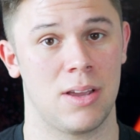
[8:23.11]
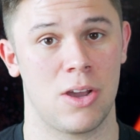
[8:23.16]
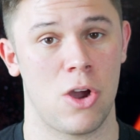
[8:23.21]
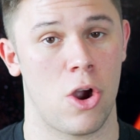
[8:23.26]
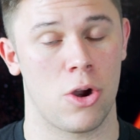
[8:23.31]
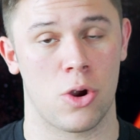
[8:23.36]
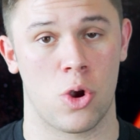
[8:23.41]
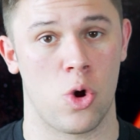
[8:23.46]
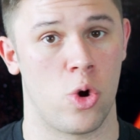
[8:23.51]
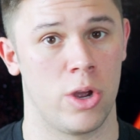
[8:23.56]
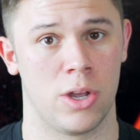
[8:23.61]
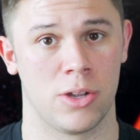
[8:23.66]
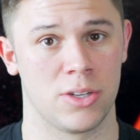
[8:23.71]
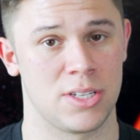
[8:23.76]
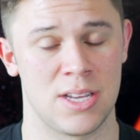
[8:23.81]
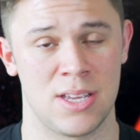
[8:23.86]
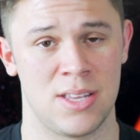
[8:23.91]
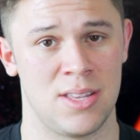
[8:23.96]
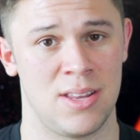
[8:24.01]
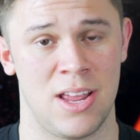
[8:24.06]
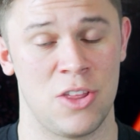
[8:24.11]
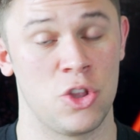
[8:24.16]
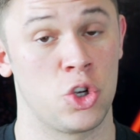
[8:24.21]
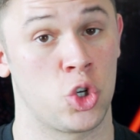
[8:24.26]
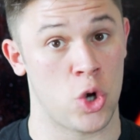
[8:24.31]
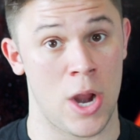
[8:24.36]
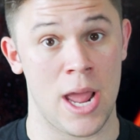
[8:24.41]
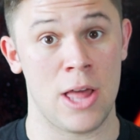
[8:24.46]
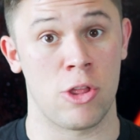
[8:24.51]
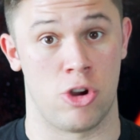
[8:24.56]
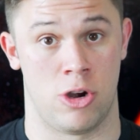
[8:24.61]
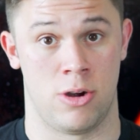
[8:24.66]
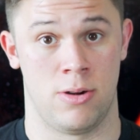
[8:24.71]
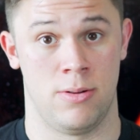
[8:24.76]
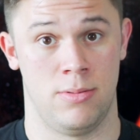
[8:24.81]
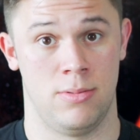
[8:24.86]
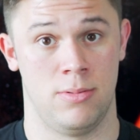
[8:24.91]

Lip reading: gargoyles in the trailer.